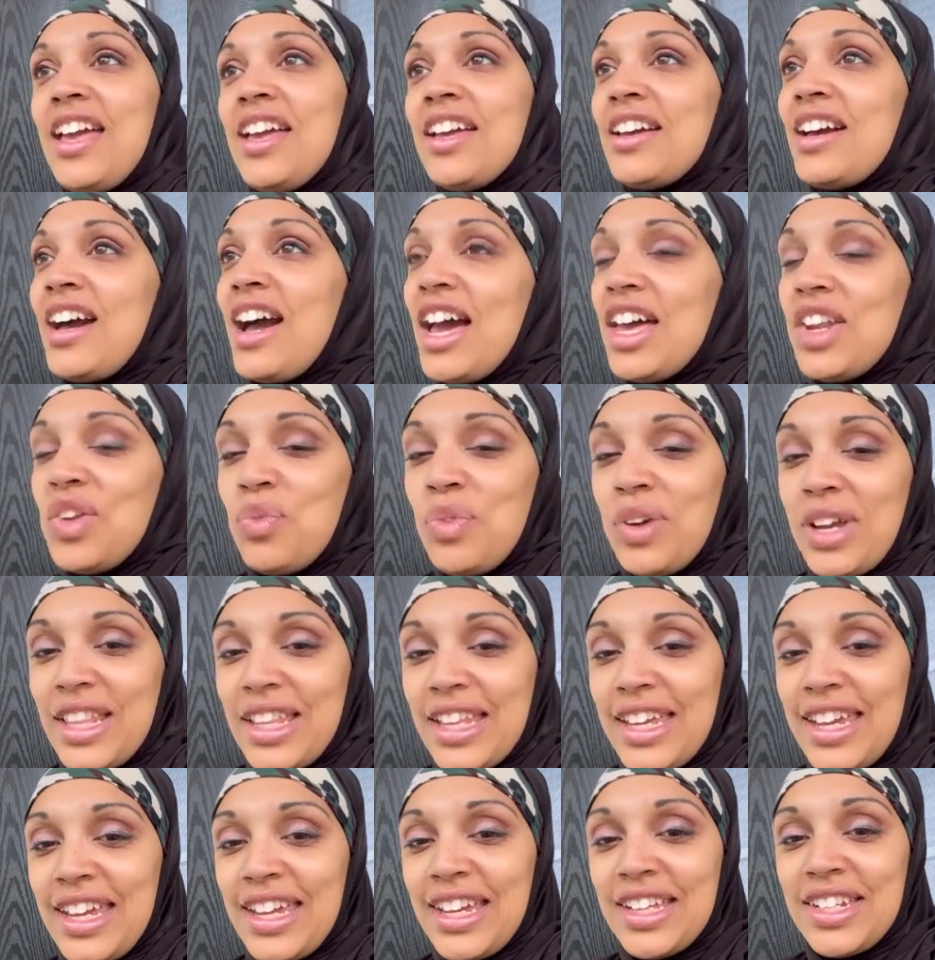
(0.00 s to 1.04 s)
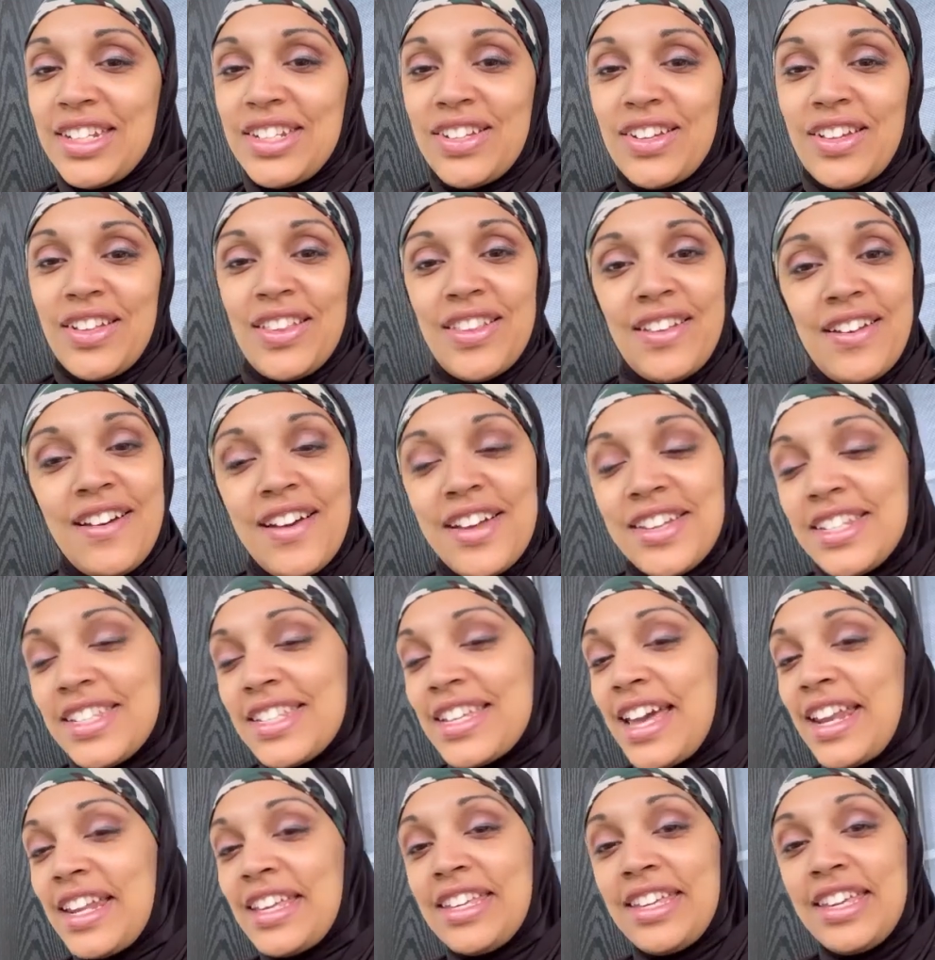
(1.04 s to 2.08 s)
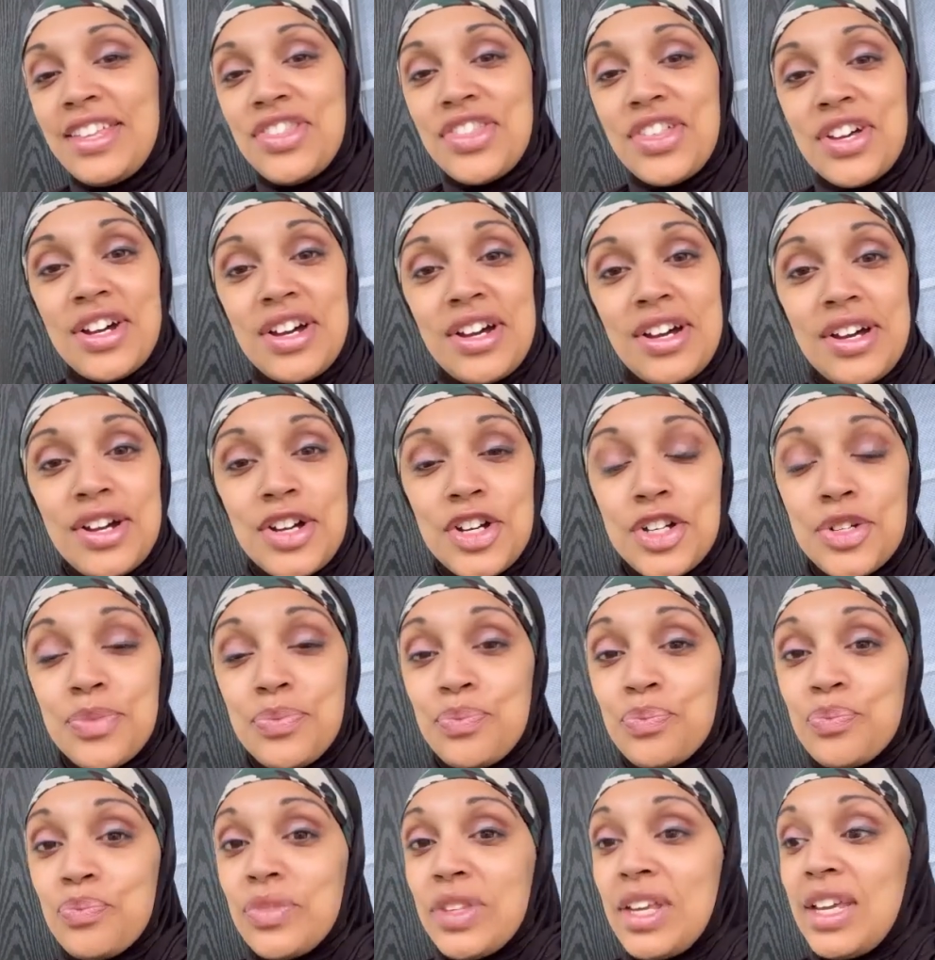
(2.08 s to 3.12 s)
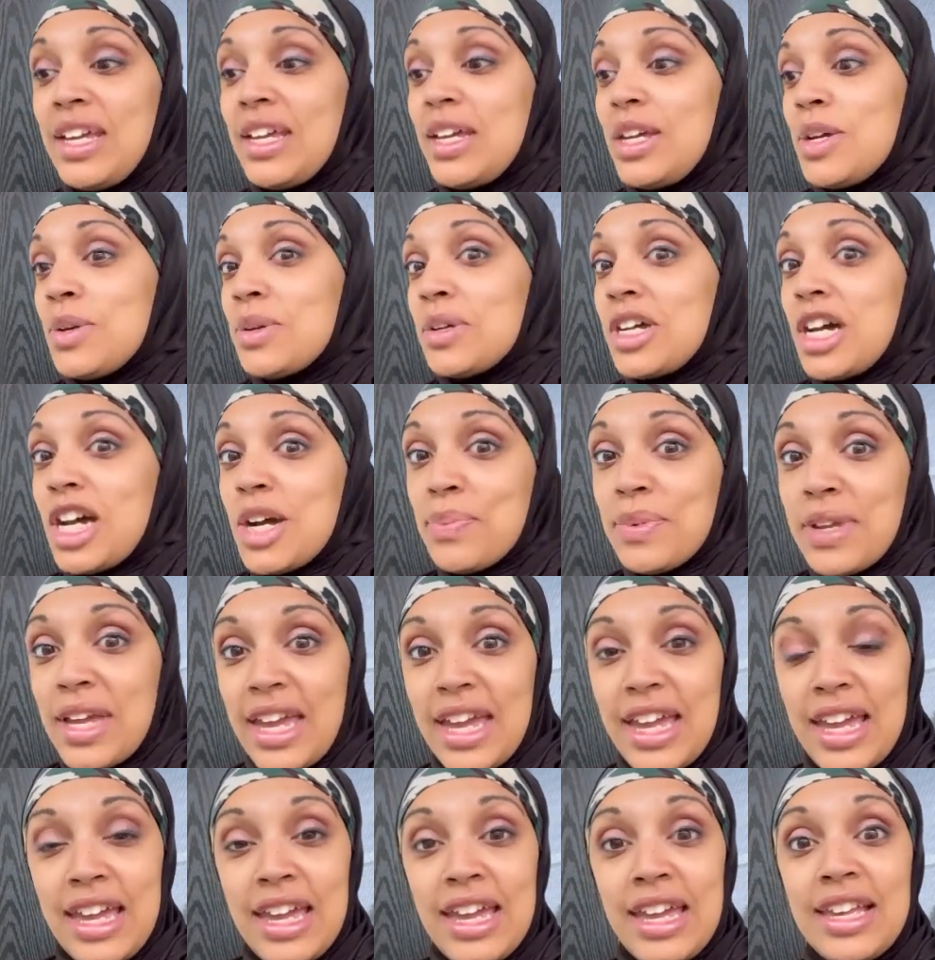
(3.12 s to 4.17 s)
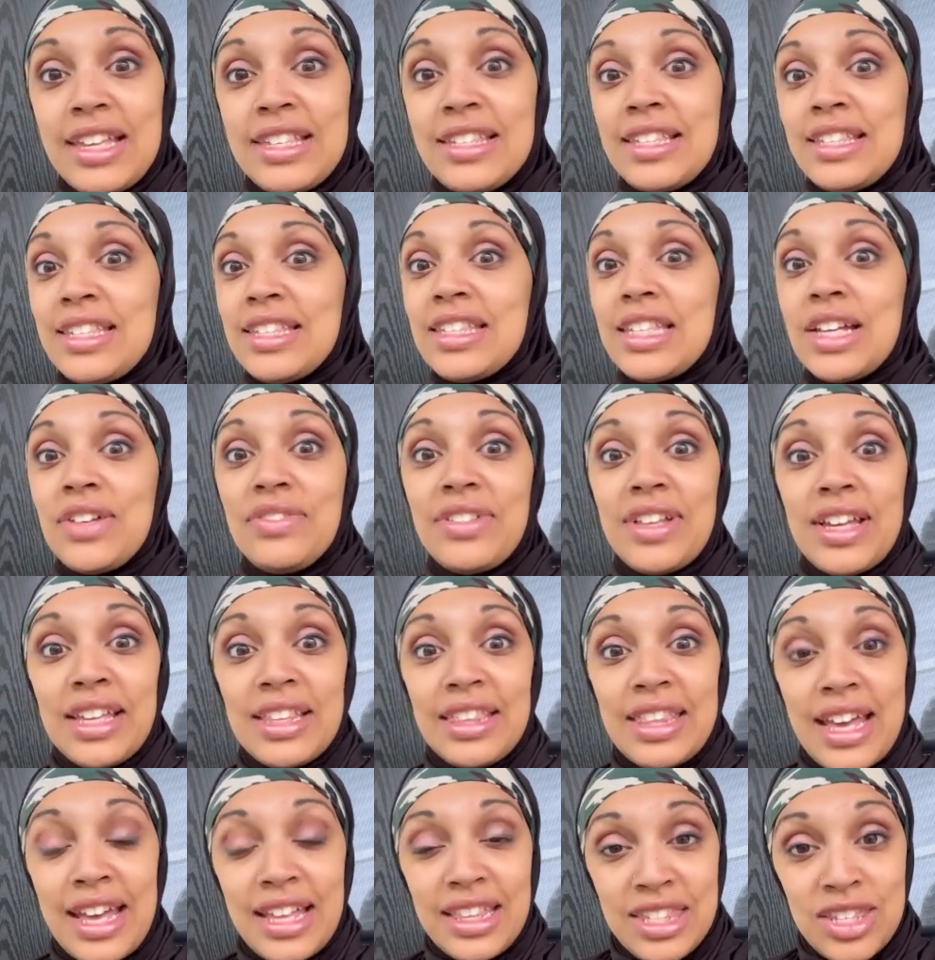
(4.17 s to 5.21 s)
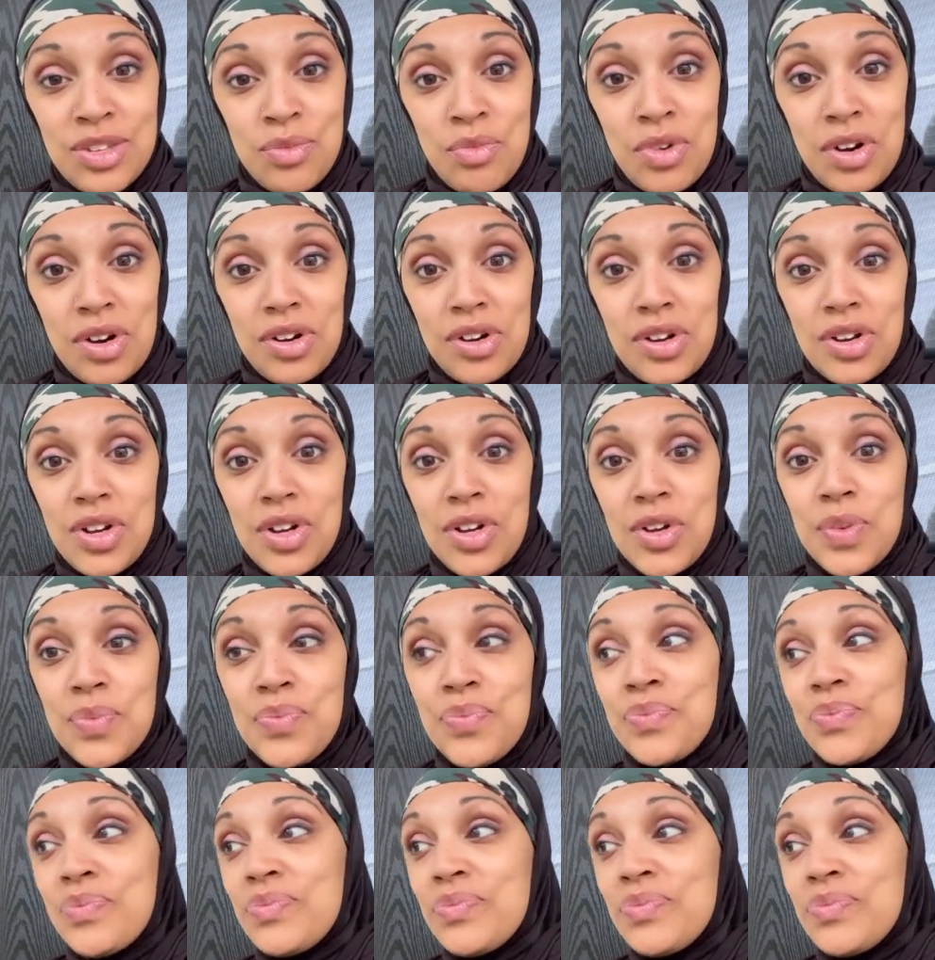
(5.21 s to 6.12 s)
God willing, inshallah, I just gotta get the cupcakes and stuff like that tomorrow.